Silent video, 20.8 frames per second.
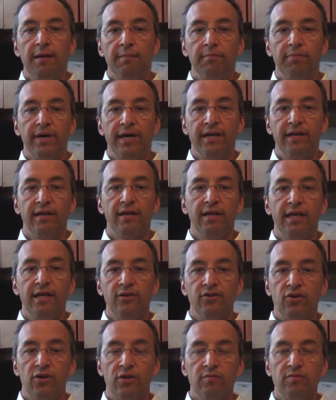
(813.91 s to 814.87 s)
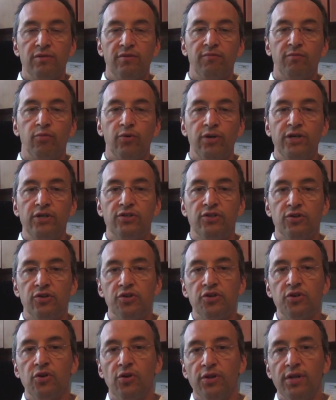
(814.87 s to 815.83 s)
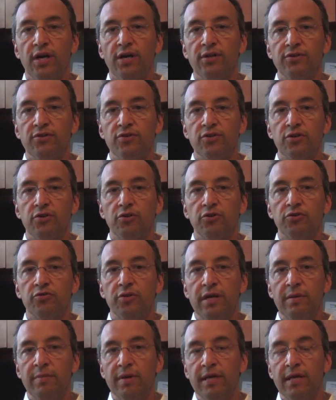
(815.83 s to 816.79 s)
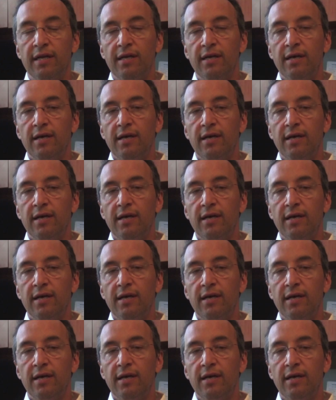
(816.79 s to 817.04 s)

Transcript: But in terms of pre-surgical, non-surgical treatment,